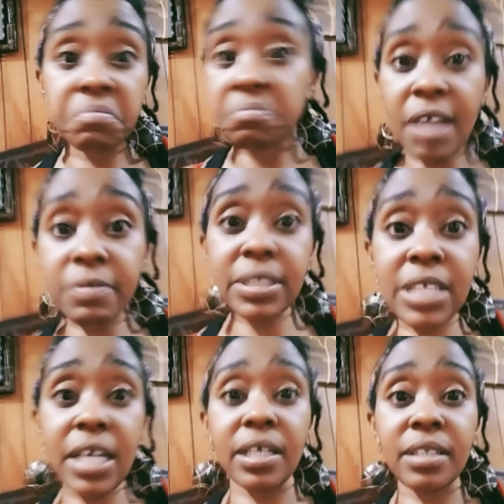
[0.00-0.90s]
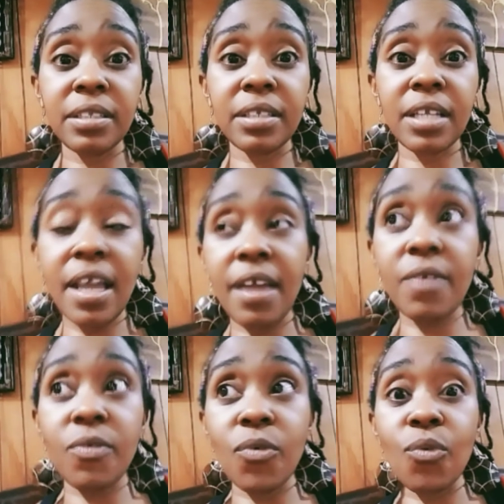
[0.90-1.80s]
That was it.
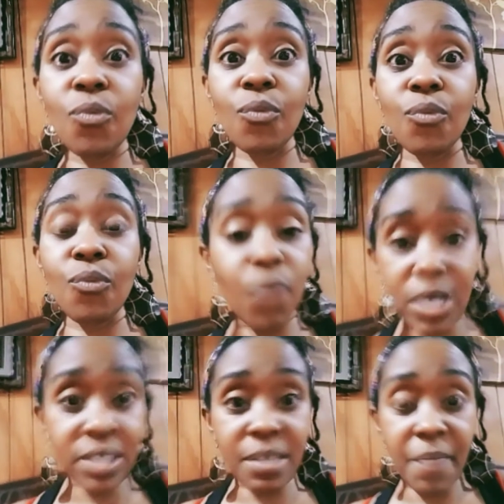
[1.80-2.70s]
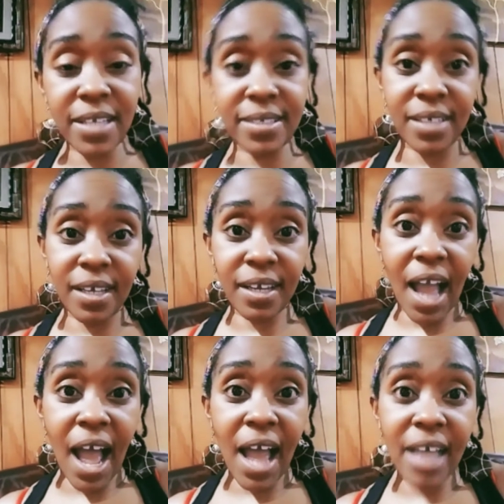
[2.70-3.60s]
It was amazing.
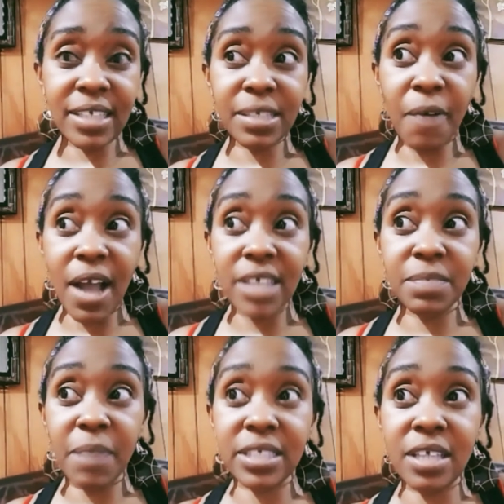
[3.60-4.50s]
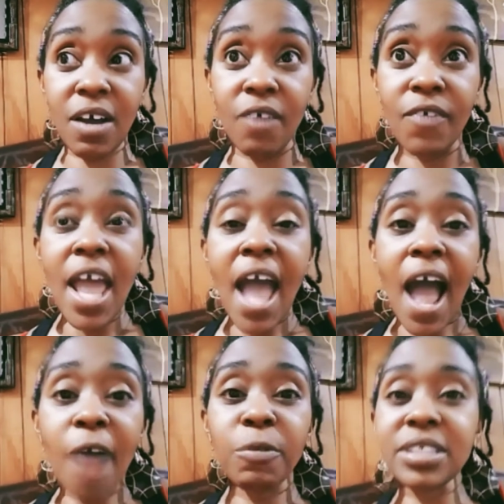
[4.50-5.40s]
I surprised myself.
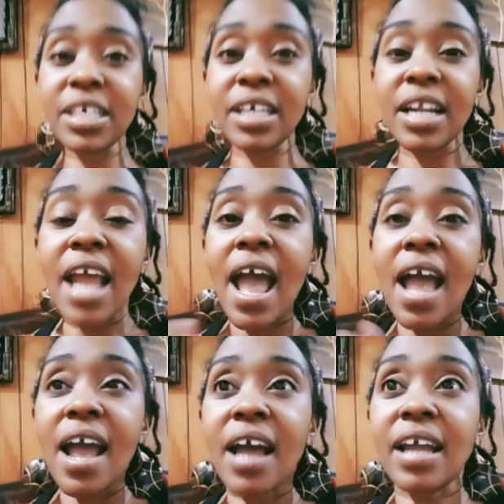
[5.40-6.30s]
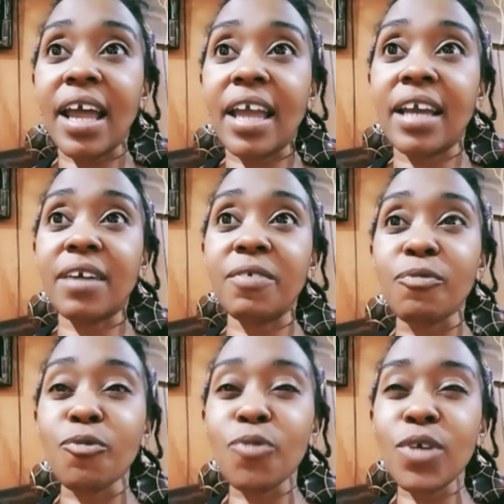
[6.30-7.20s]
I wasn't like
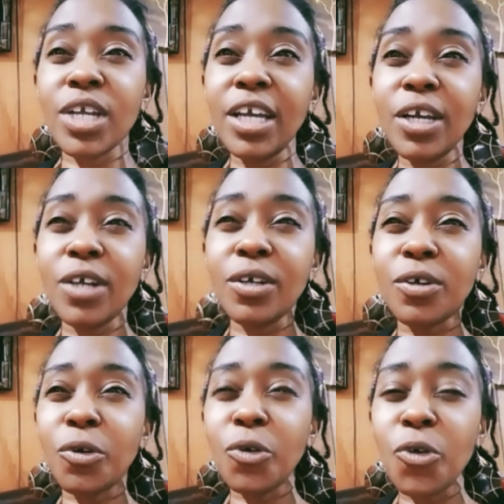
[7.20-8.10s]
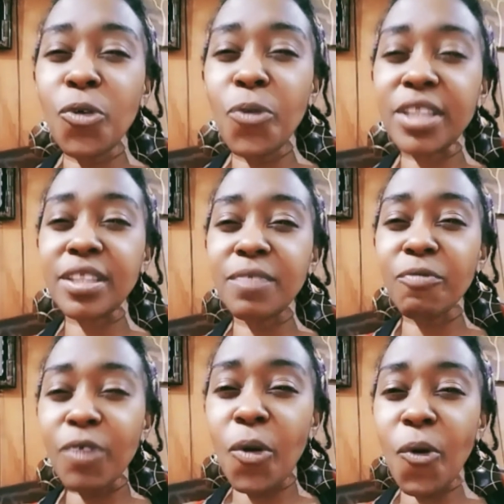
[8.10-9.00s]
really cool with
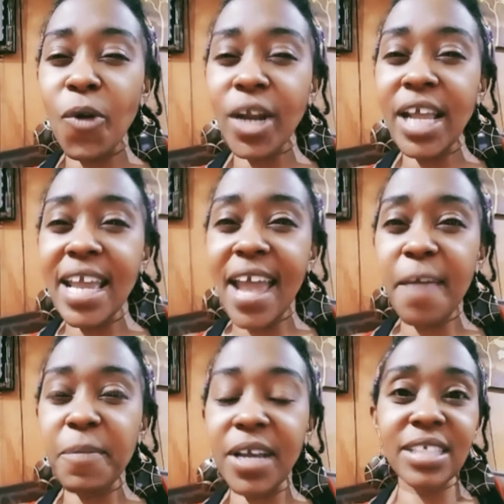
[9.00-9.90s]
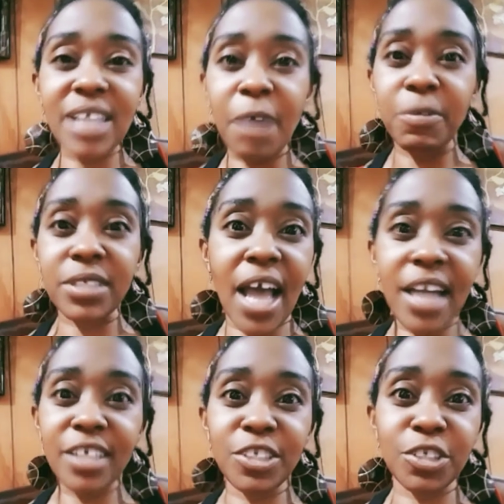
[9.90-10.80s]
recording yet because I was
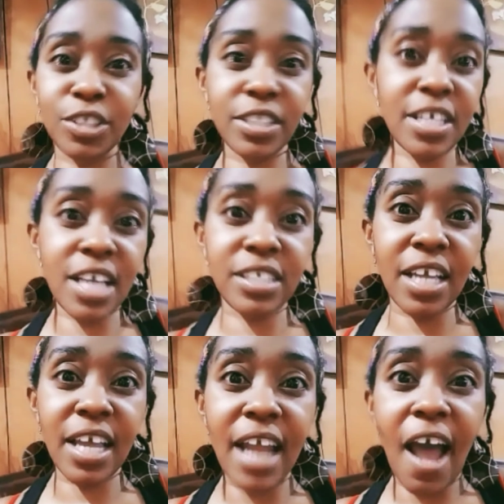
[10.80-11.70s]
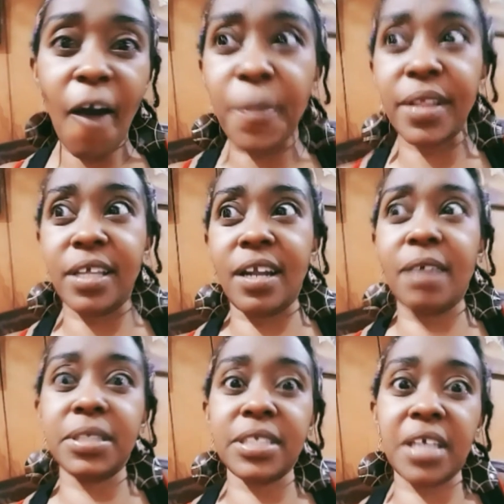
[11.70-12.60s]
kind of just testing it out, but then I
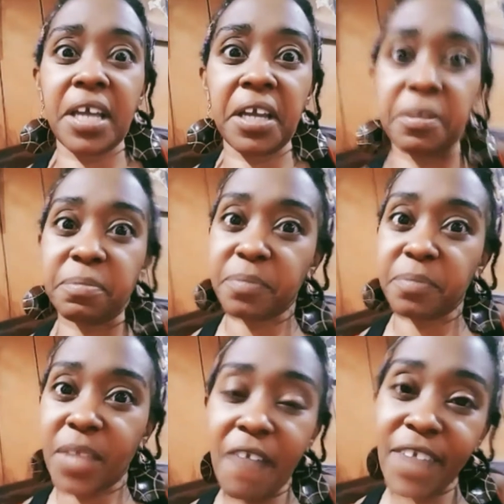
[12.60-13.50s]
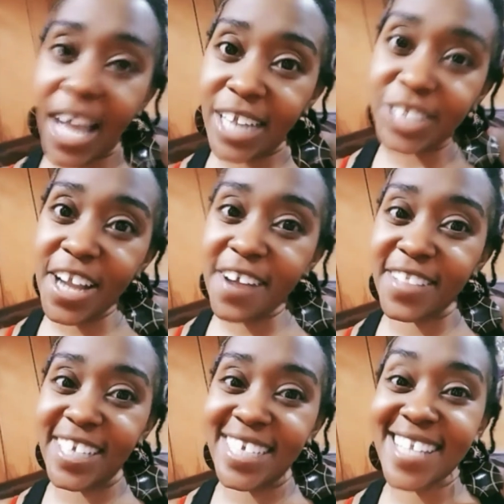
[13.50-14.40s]
was like, I've got to share
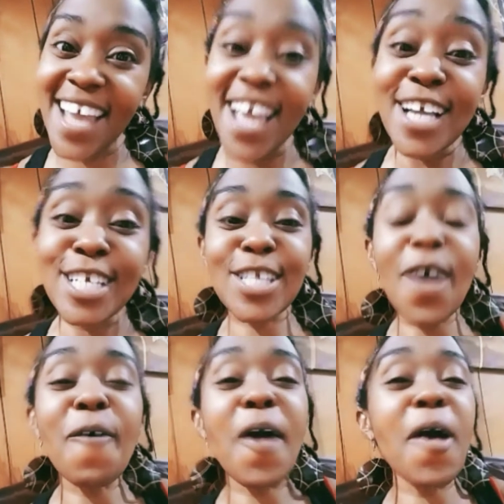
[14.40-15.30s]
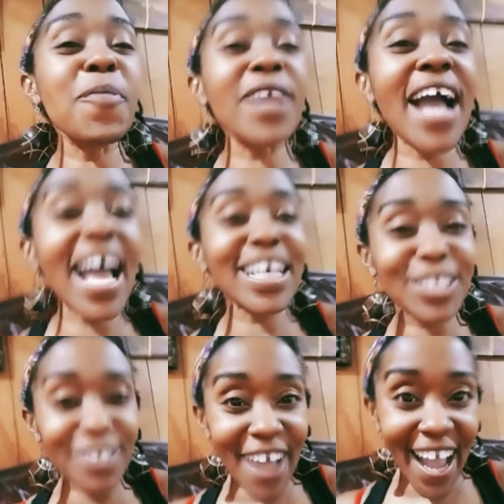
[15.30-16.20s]
this. So I hope you
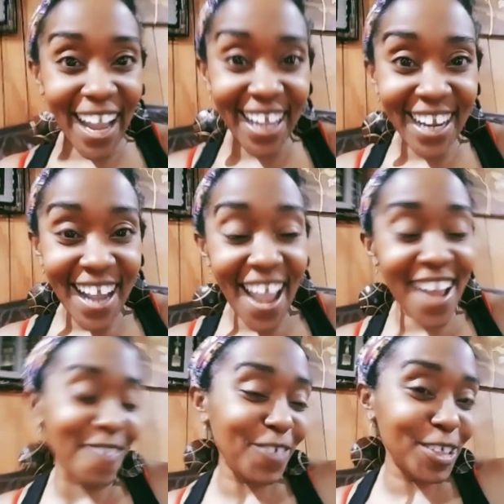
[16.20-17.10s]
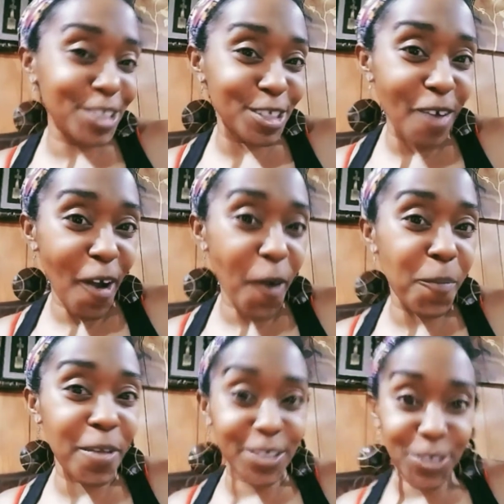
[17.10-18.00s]
guys try it. And if you do, I hope
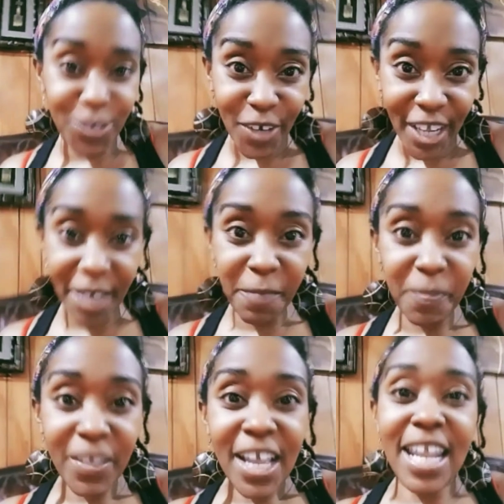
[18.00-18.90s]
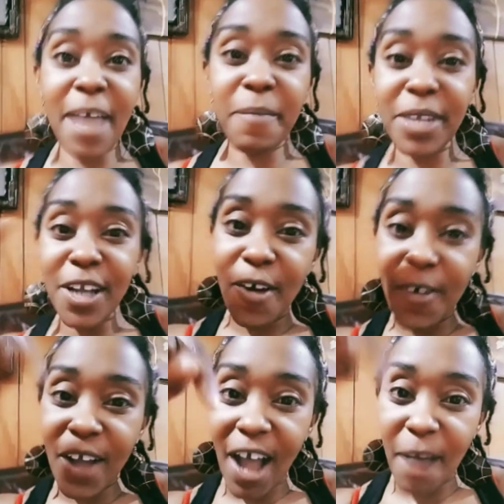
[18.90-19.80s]
you enjoy it. Let me know,
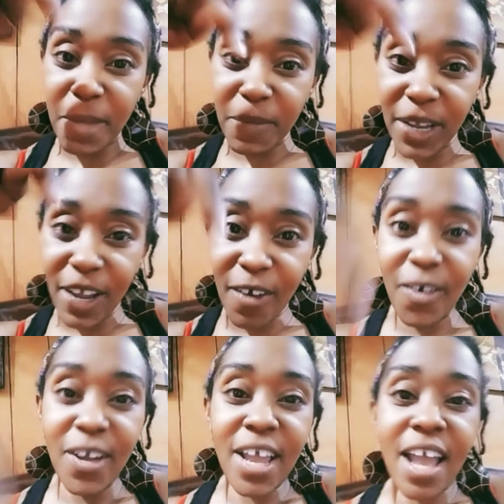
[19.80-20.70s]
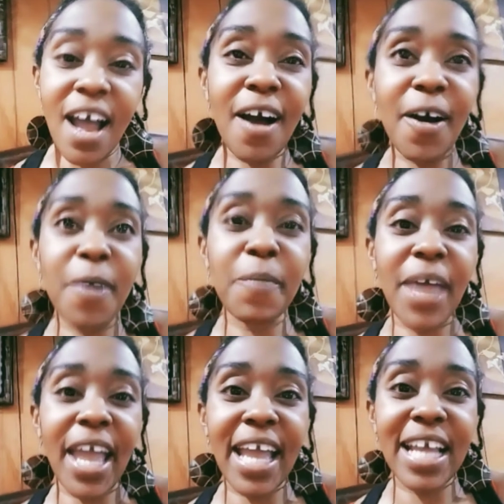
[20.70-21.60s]
comment below.
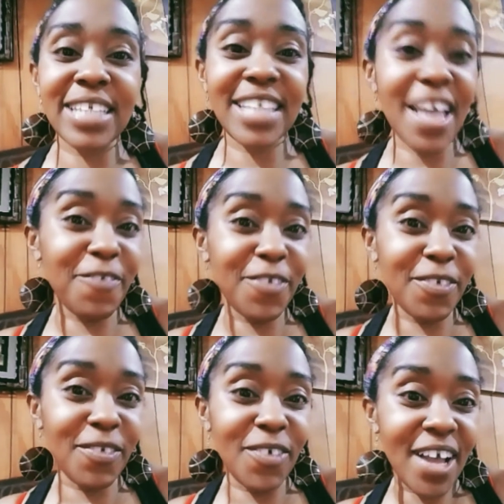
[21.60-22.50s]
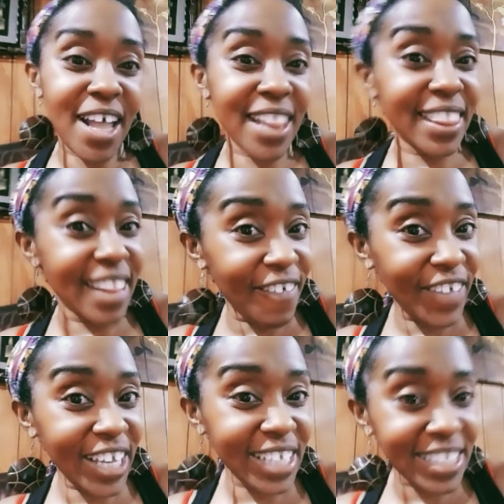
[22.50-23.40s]
And if you Love
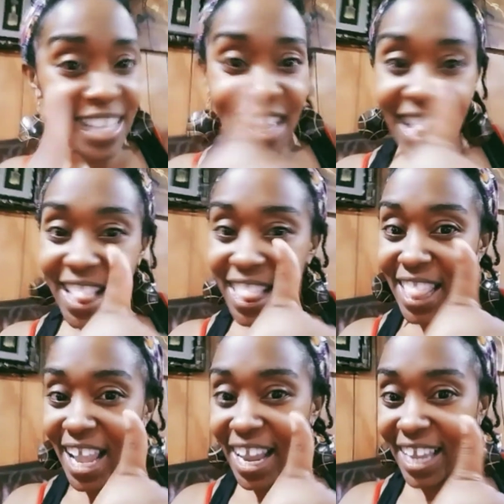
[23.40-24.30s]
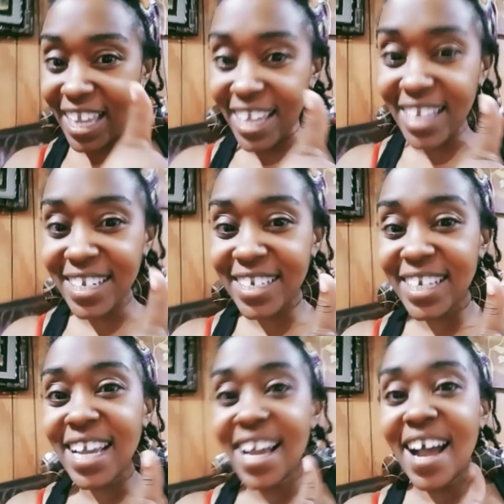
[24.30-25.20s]
it, like it,
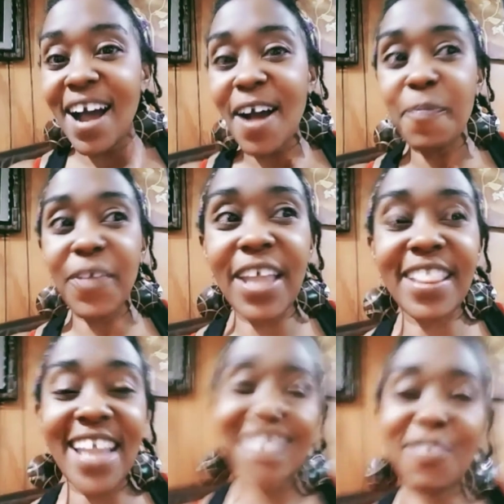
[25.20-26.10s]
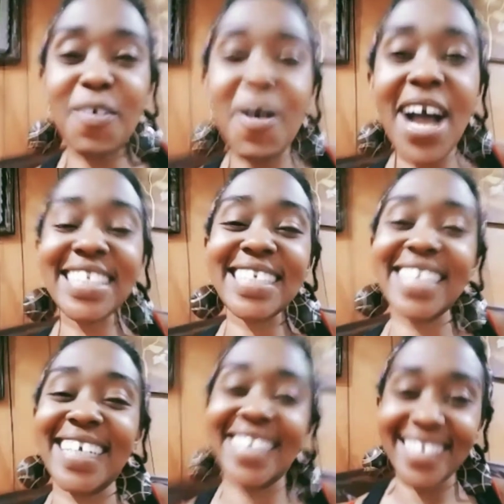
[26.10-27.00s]
and thanks for
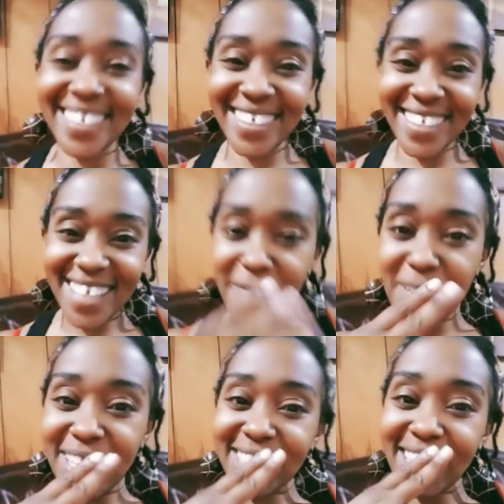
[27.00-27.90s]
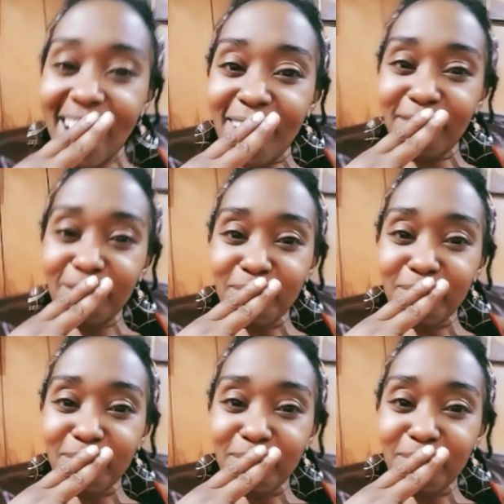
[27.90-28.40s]
watching. Peace and love.